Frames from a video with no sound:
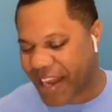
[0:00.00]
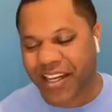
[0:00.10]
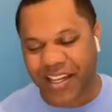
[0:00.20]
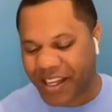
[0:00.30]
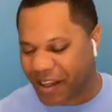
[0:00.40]
I
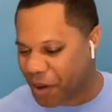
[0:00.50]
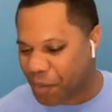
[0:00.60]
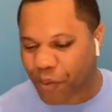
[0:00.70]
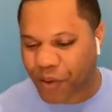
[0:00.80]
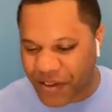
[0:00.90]
did a
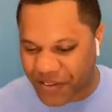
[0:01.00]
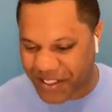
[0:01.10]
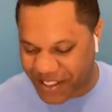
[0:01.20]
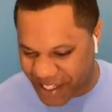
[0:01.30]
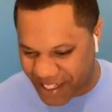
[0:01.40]
brief
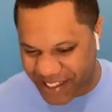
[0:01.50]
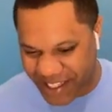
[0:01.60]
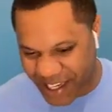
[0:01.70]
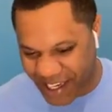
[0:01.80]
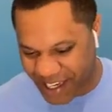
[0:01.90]
stint
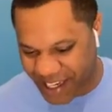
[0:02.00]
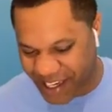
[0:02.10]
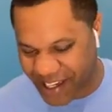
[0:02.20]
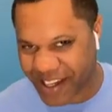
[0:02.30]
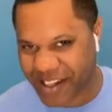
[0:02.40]

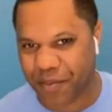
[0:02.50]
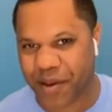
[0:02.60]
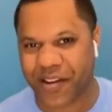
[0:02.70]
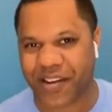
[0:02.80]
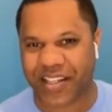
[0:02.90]
in the
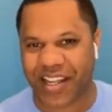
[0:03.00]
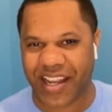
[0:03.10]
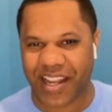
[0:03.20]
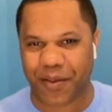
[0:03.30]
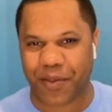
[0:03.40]
Baird
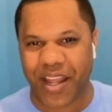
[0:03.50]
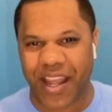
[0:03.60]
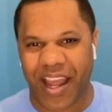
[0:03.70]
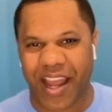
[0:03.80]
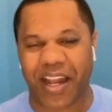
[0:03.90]
lab.
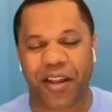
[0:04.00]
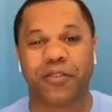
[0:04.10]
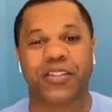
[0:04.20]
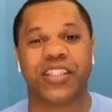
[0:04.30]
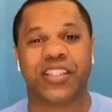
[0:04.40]
It
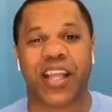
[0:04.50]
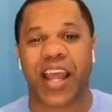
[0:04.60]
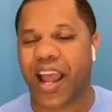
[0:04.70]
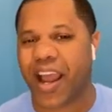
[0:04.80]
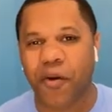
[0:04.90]
was just,
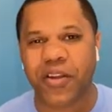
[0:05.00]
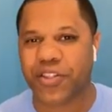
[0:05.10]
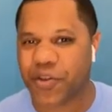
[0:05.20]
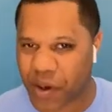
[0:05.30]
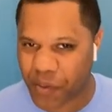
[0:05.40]
I always
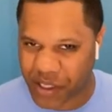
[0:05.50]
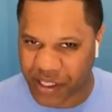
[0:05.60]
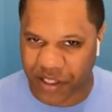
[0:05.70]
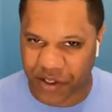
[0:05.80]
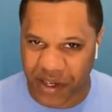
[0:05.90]
knew I
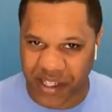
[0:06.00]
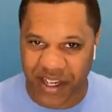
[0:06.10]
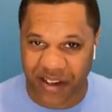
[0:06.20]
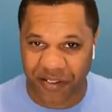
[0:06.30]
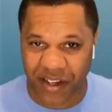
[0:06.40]
wanted to do
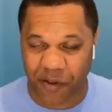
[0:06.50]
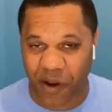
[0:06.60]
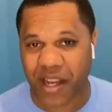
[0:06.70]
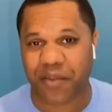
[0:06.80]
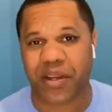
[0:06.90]
HIV,
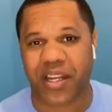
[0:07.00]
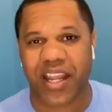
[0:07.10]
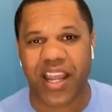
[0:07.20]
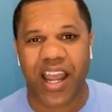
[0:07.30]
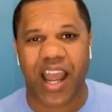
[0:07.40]
right? But
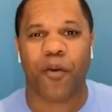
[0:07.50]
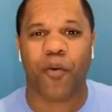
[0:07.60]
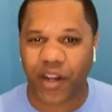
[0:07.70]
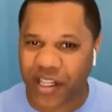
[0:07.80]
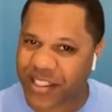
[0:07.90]
I
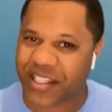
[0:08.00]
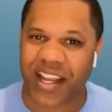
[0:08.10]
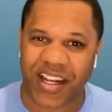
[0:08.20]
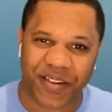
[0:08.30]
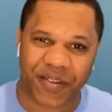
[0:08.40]
wanted to
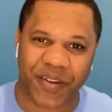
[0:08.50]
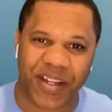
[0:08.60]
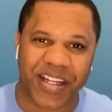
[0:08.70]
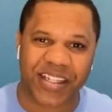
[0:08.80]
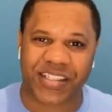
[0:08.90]
kind of
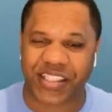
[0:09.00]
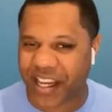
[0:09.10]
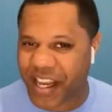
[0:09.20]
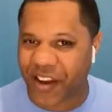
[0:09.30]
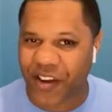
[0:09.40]

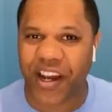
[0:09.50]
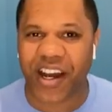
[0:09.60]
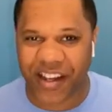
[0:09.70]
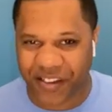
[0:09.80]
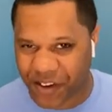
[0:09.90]
check out
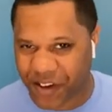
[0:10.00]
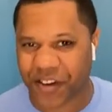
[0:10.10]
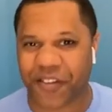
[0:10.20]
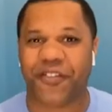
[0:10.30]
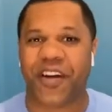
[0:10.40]

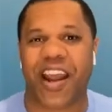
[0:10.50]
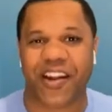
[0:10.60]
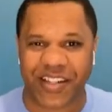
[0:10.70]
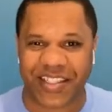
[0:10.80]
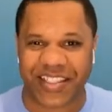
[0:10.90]
other
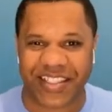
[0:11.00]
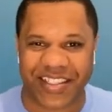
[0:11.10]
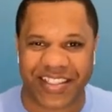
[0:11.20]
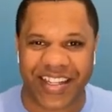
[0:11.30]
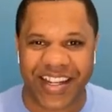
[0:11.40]

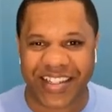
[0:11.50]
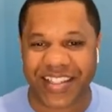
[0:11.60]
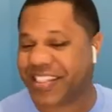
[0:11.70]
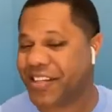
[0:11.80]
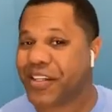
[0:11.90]
viruses
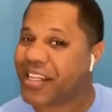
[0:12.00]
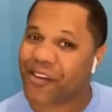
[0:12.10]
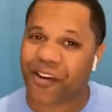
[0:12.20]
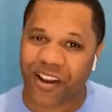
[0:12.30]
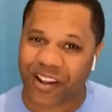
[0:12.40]
to see what
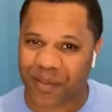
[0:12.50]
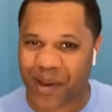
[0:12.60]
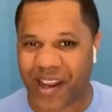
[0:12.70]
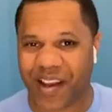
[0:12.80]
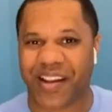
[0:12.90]
they were all
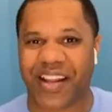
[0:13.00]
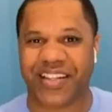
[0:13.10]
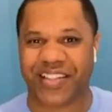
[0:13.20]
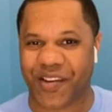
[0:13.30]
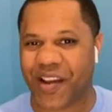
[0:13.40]
about.
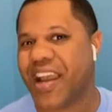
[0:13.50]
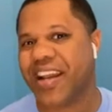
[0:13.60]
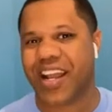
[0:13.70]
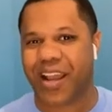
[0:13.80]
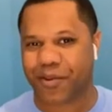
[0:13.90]
And so I
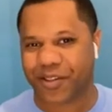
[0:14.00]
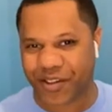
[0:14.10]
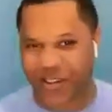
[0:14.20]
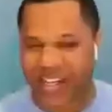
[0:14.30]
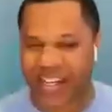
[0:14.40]
had an
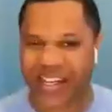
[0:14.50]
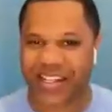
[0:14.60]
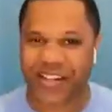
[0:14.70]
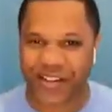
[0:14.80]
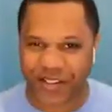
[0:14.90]
opportunity
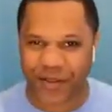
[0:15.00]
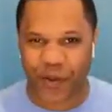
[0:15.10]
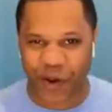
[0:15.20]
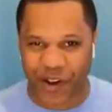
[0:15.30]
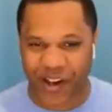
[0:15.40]
to do some
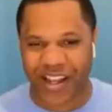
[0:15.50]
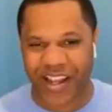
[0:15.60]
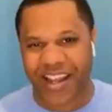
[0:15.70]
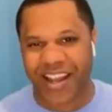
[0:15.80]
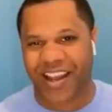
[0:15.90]
work,
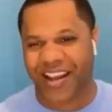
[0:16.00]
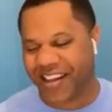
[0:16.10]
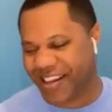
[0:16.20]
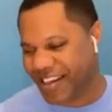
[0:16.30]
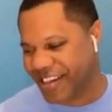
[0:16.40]

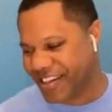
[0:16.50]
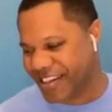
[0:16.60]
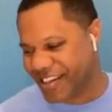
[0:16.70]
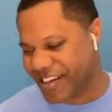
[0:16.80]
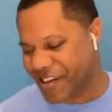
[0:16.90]

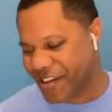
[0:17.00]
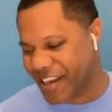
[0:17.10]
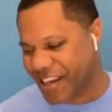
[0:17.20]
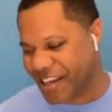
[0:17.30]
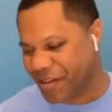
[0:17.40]
in
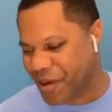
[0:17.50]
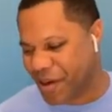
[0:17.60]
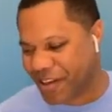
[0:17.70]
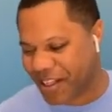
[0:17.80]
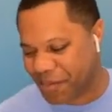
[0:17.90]
the
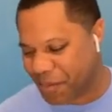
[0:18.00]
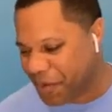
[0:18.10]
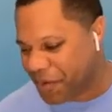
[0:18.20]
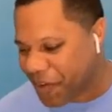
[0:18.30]
Baird lab. But